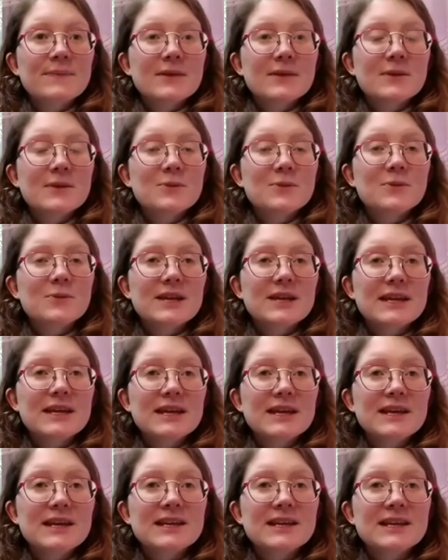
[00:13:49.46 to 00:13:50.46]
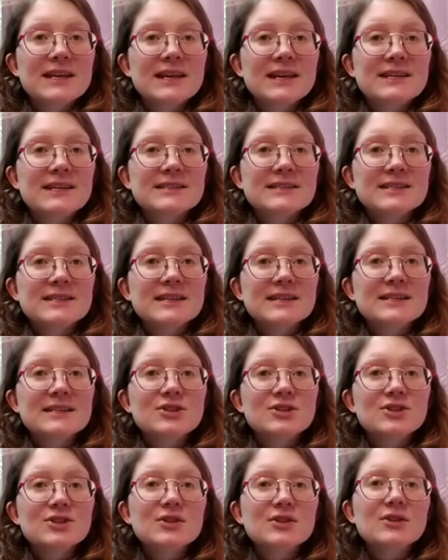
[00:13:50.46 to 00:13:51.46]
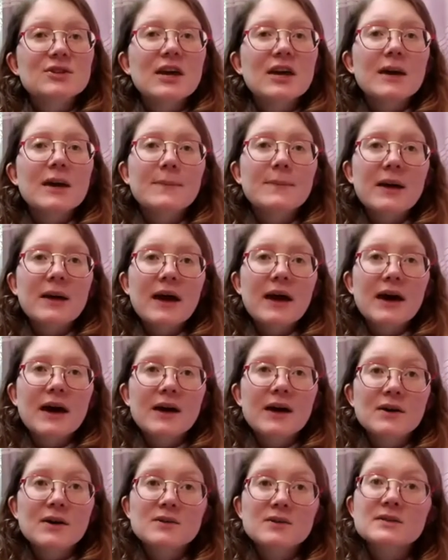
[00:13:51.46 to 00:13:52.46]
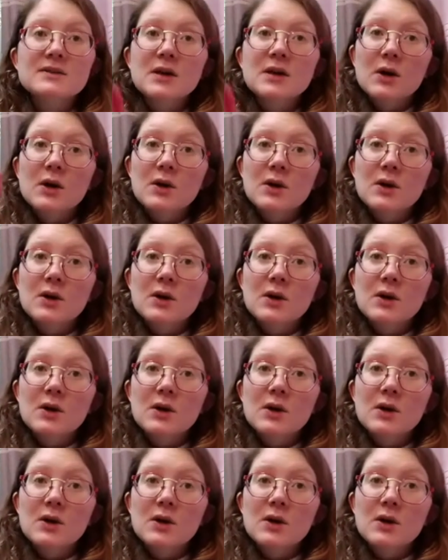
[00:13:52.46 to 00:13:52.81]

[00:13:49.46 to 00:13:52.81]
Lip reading: We listen to the bells.